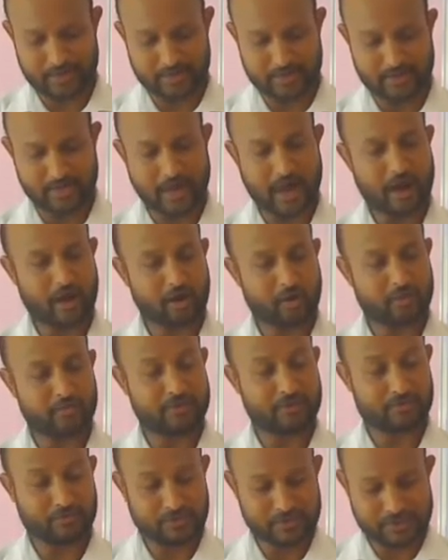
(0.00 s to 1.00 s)
They are of
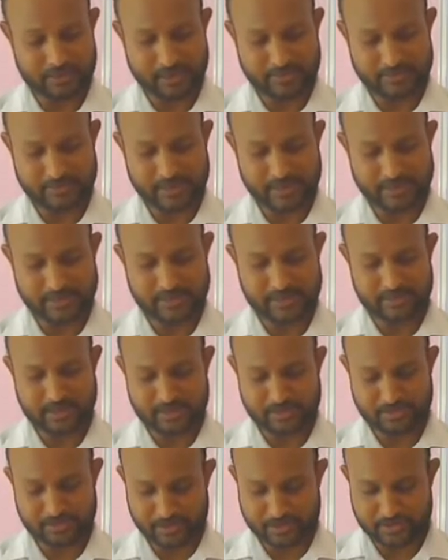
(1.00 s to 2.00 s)
different shapes, sizes, and
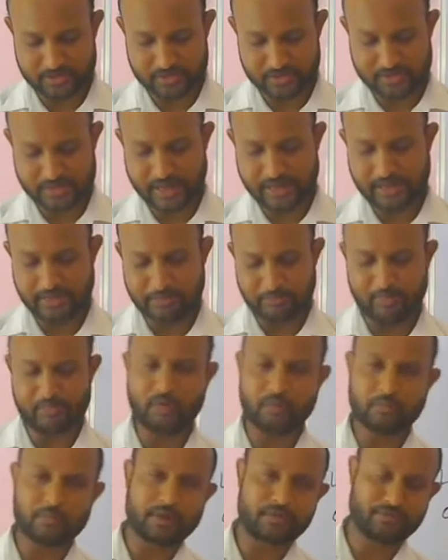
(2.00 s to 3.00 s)
structures, and they
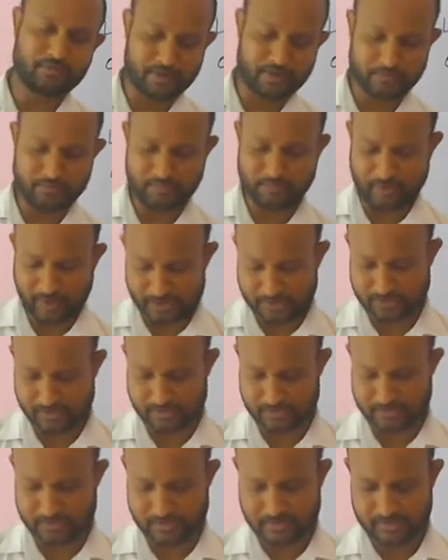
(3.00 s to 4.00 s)
perform different
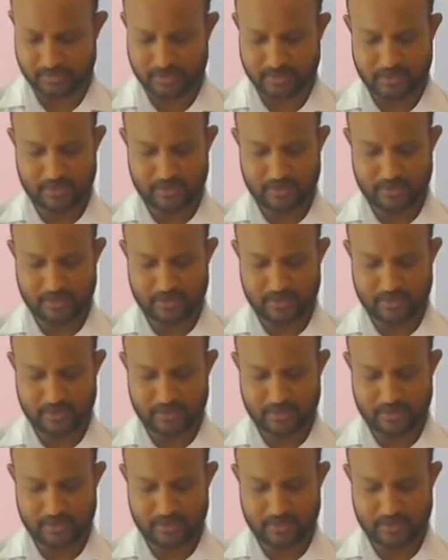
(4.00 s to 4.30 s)
functions.